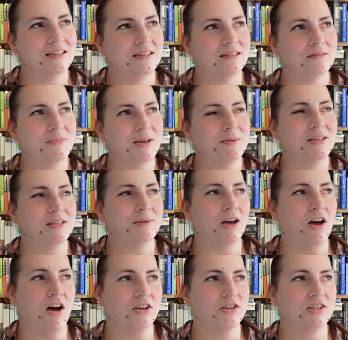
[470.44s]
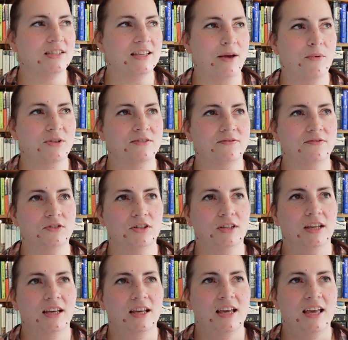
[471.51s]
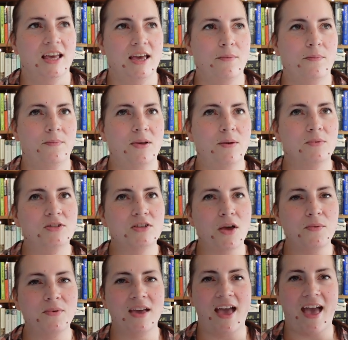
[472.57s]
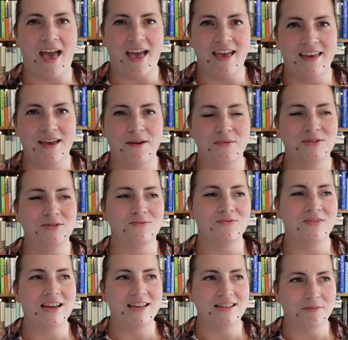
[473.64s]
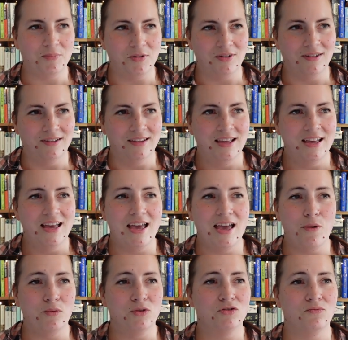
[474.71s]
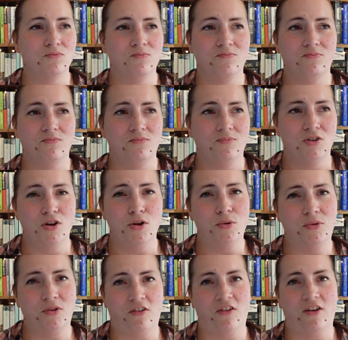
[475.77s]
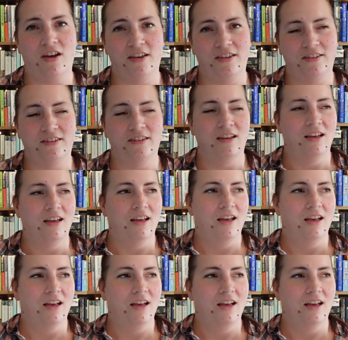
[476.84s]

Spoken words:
it's a bit harsh to say it wasn't fun. It was okay. It was readable. It was ludicrous.